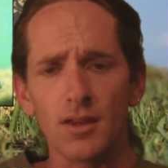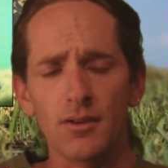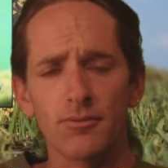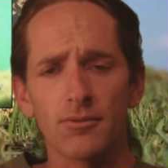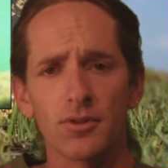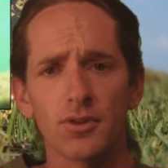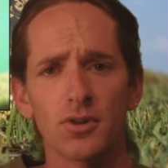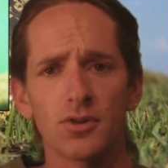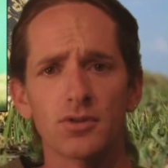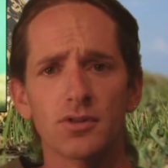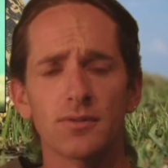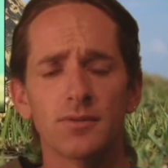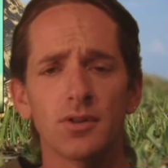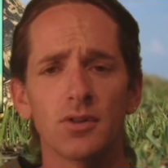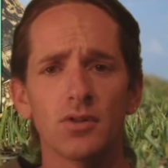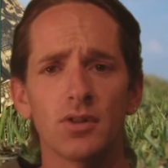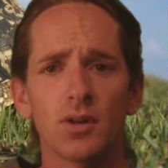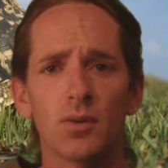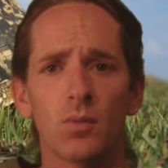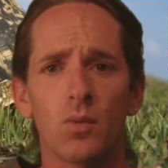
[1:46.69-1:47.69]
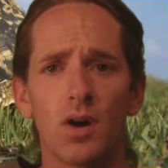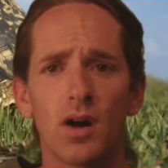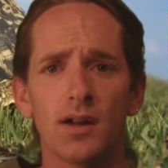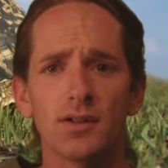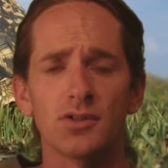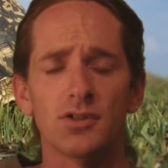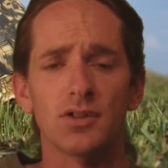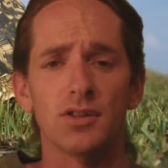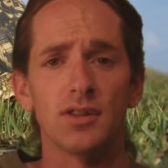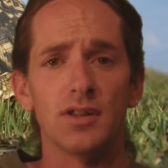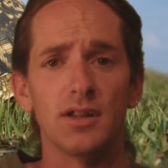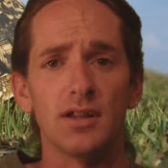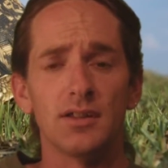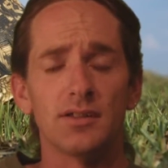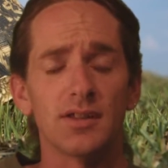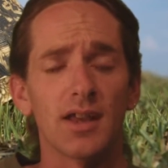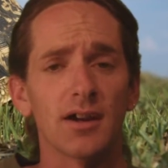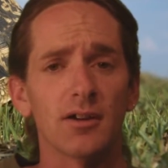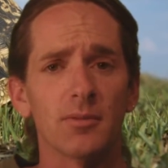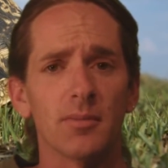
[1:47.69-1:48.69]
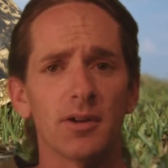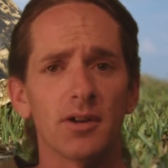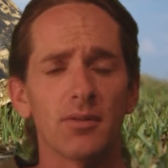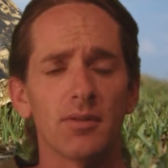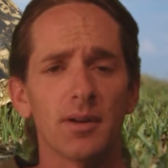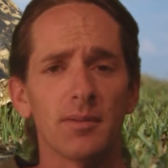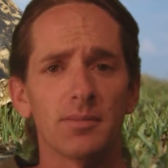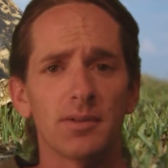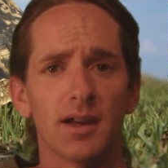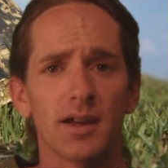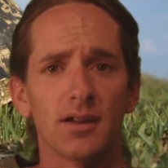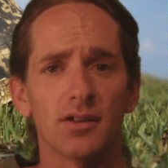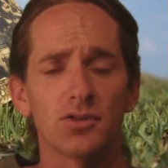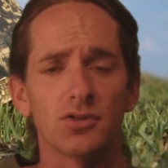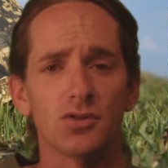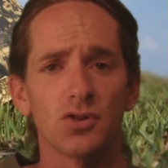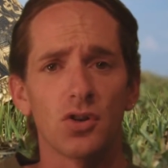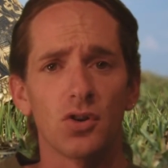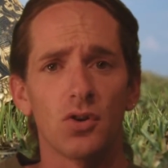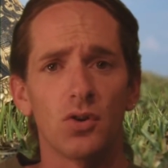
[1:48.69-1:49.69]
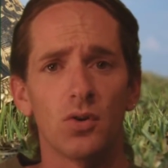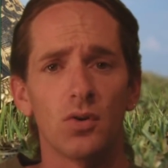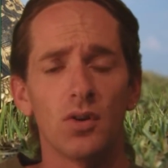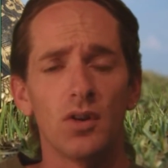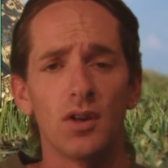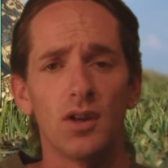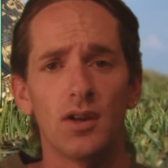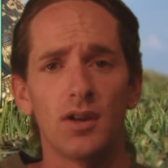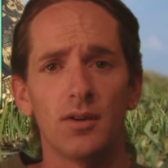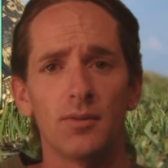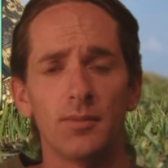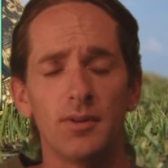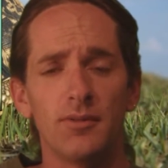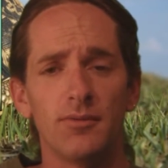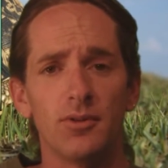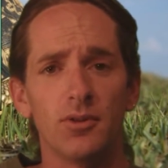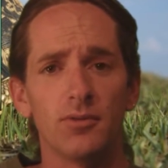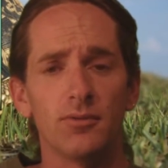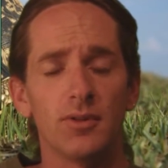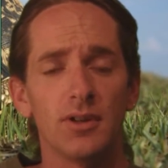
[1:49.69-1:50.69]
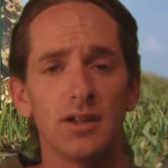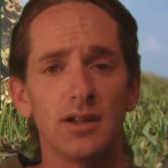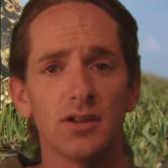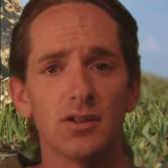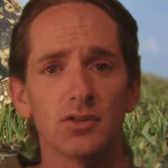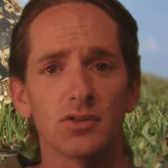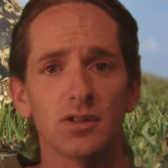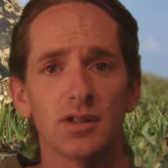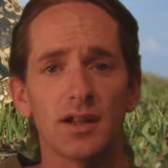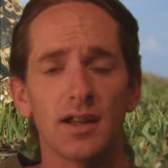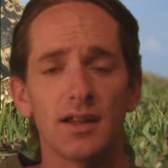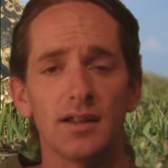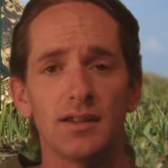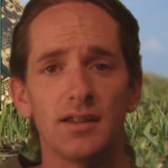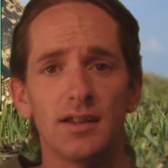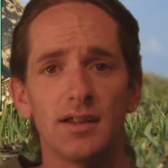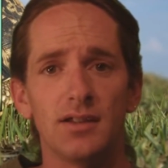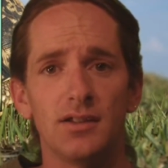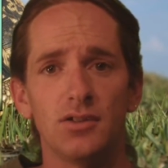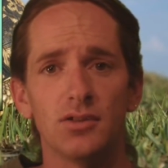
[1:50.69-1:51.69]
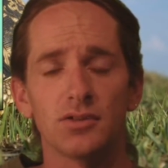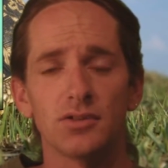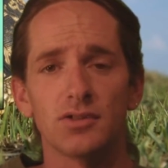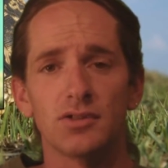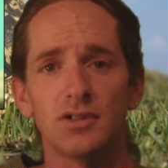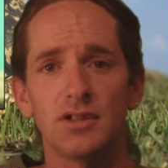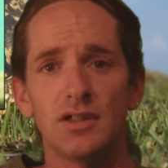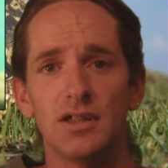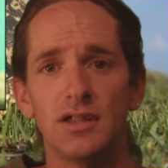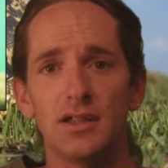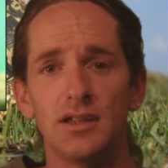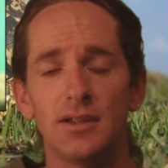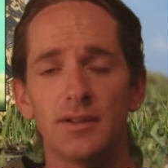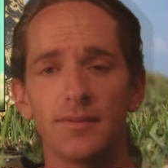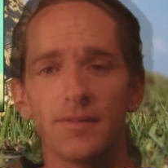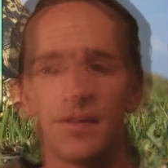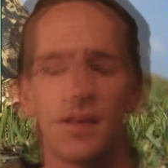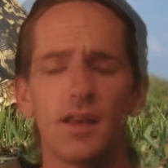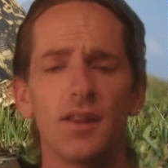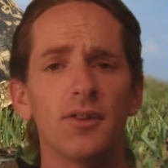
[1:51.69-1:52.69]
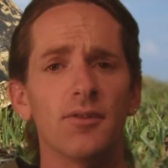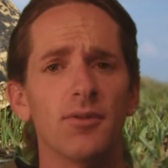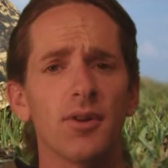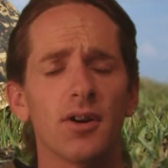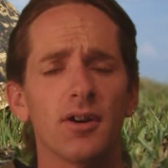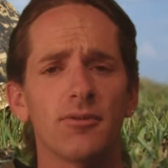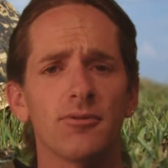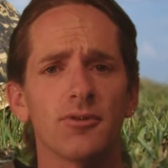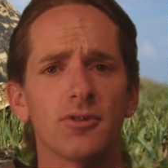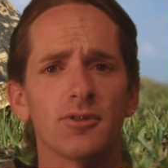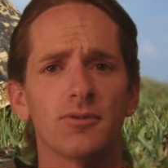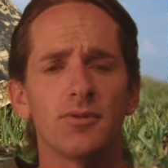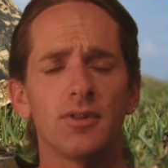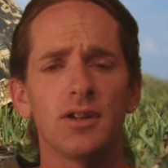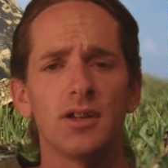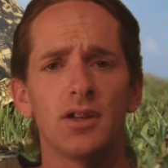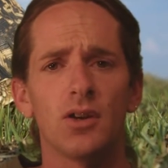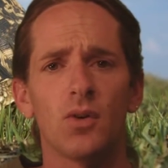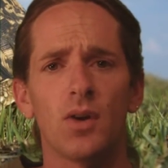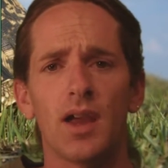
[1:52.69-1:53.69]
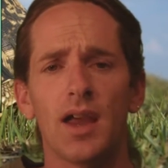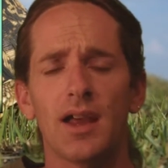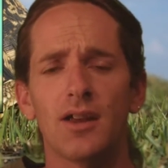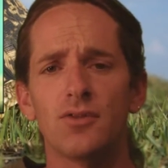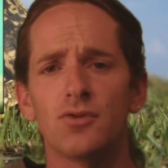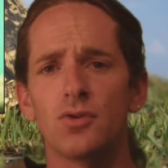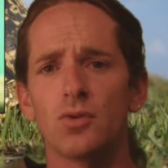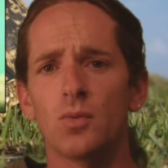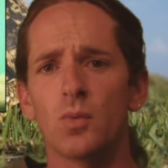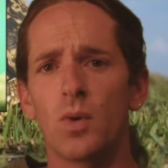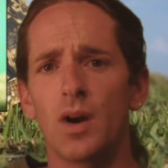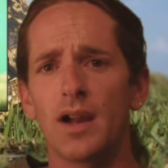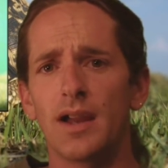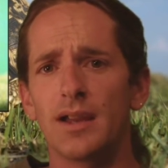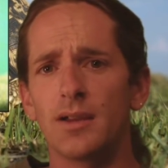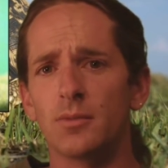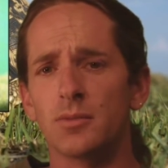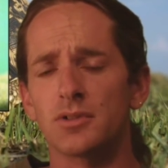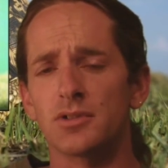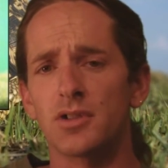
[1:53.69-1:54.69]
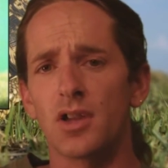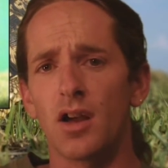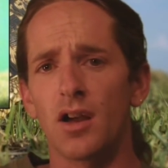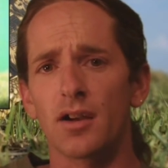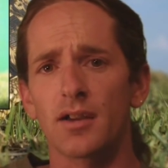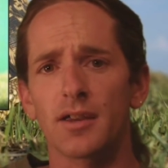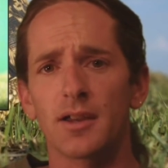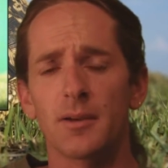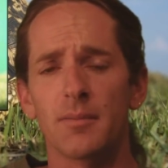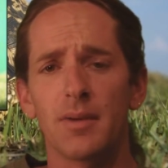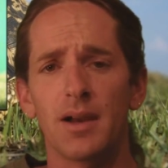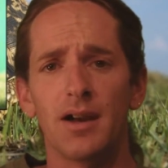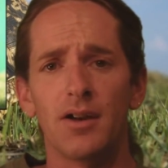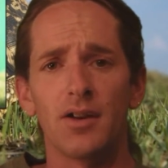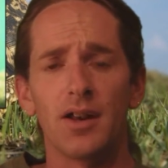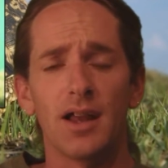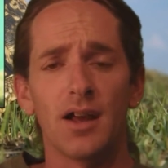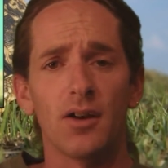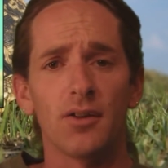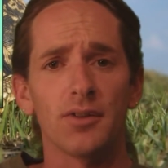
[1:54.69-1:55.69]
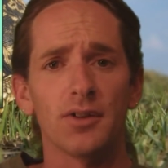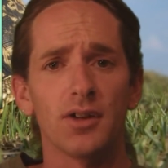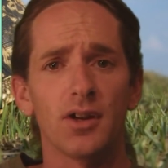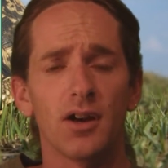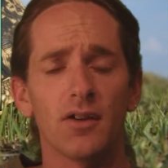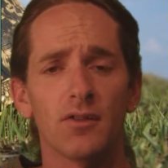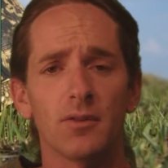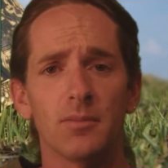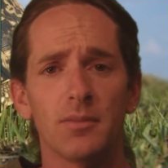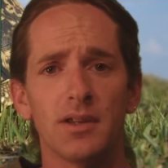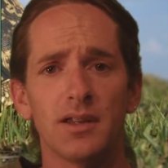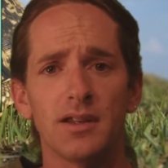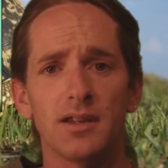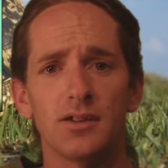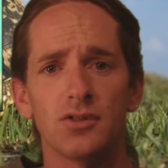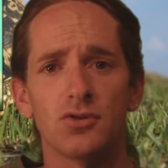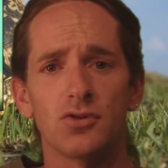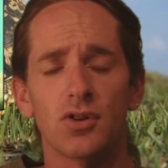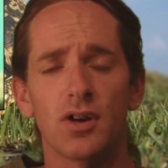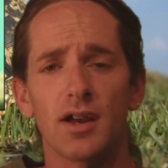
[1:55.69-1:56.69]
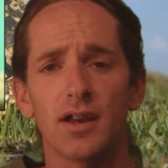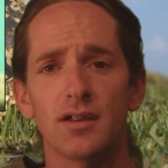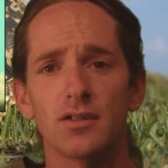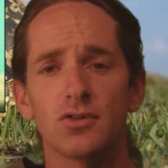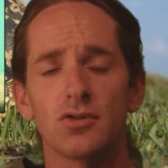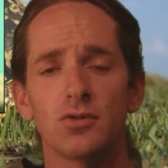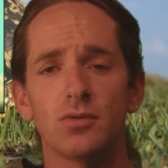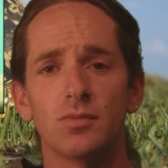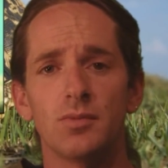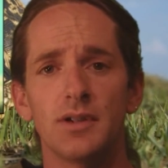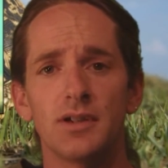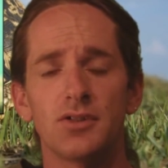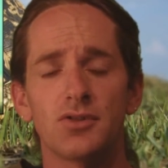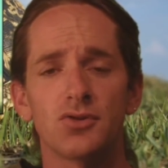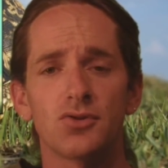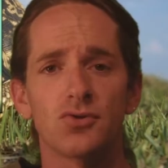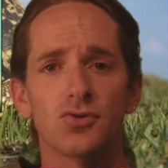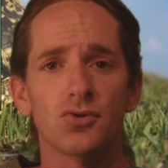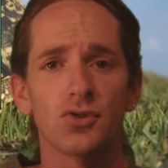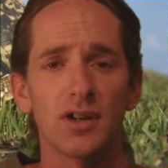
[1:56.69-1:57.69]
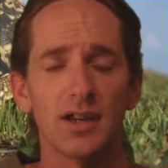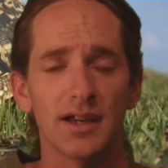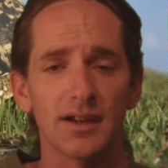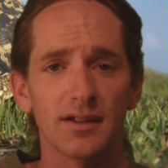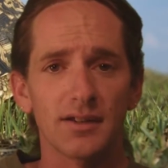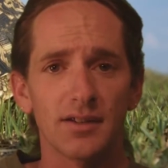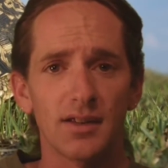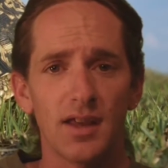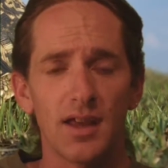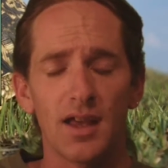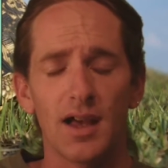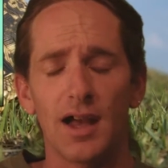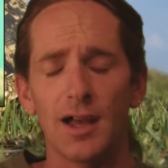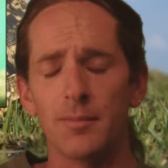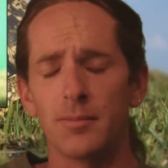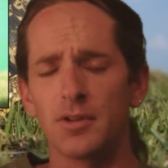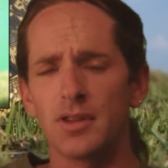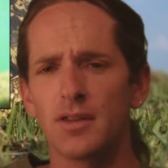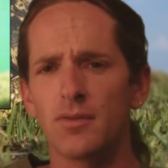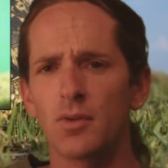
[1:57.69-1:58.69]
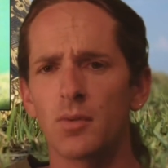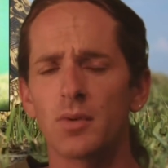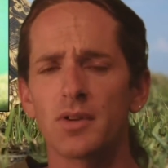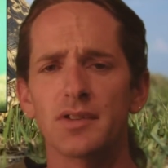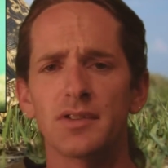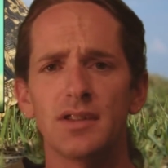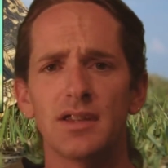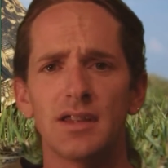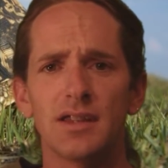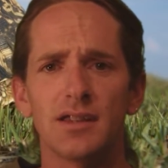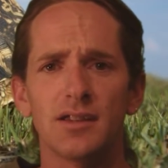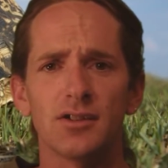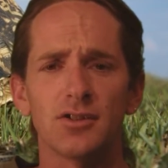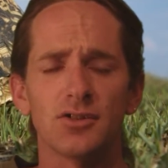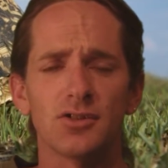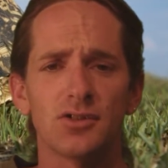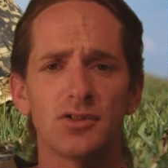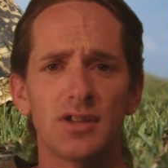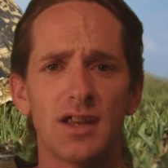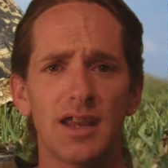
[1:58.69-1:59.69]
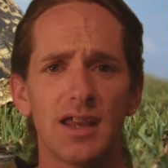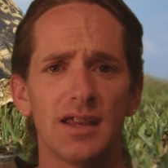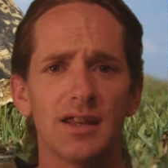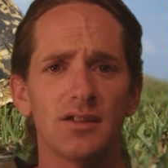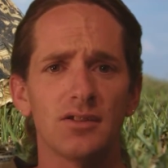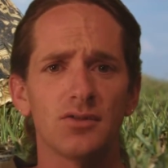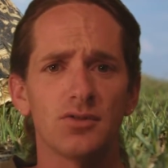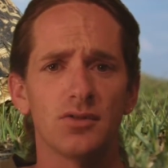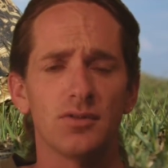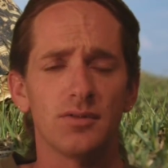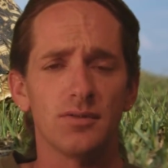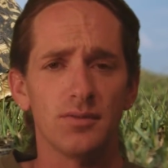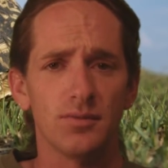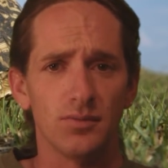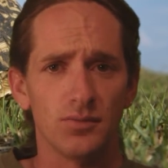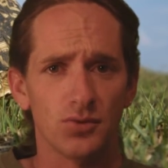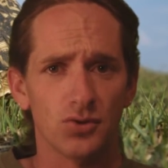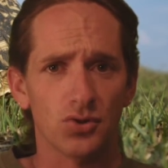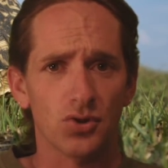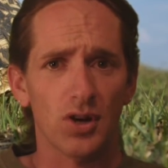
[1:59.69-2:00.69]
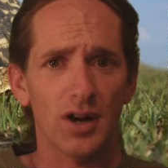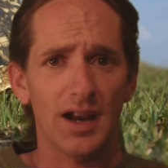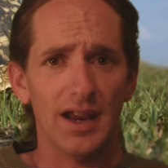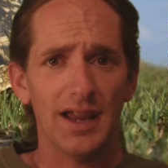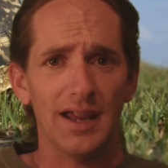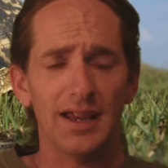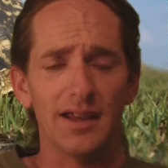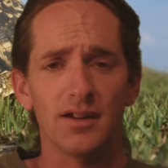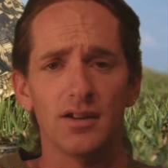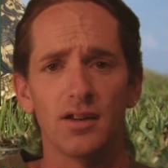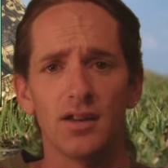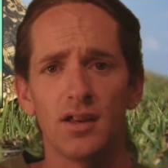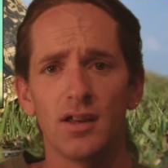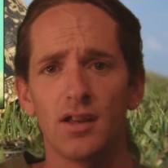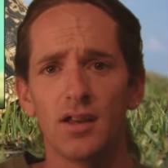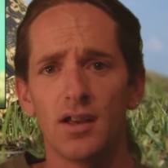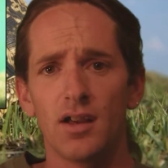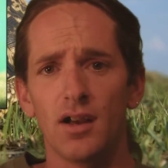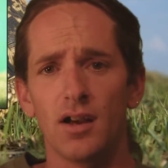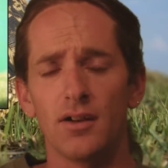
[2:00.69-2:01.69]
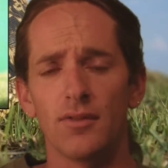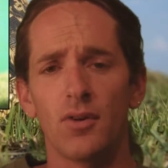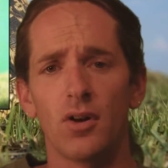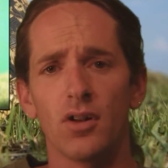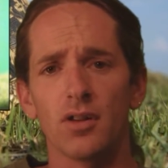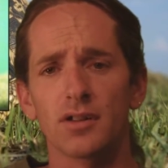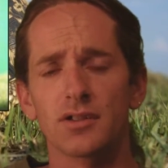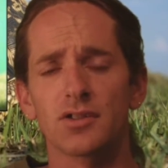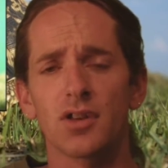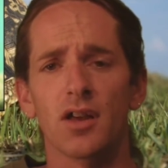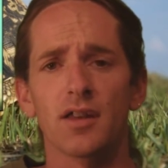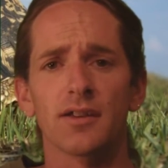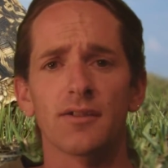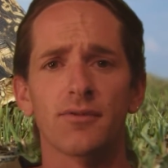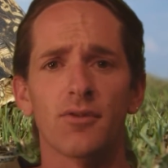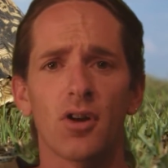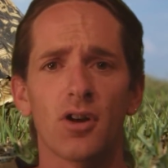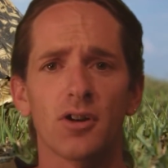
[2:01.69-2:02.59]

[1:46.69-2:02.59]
For those of you that watched the Sacramento Reptile Show review videos that I did, you'll see in the very first video, Andrew Wyatt was talking about how the government is trying to restrict, I believe it was the interstate trade of all exotic